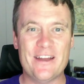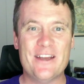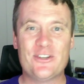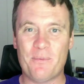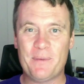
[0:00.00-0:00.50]

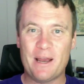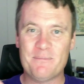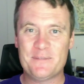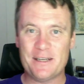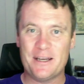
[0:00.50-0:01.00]
So it
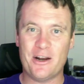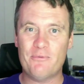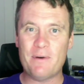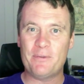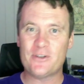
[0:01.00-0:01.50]
becomes a
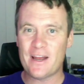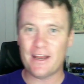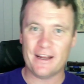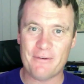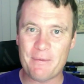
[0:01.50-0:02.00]

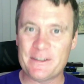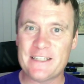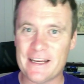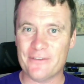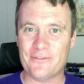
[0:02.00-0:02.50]

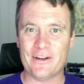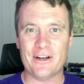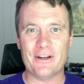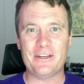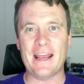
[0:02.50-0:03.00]
repartee
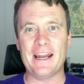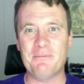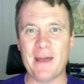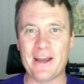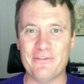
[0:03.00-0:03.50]
of yelling
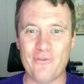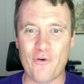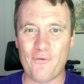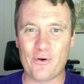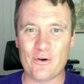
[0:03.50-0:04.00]
back and
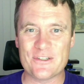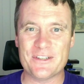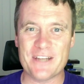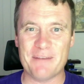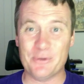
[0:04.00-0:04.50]
forth across the
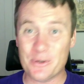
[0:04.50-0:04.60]
table.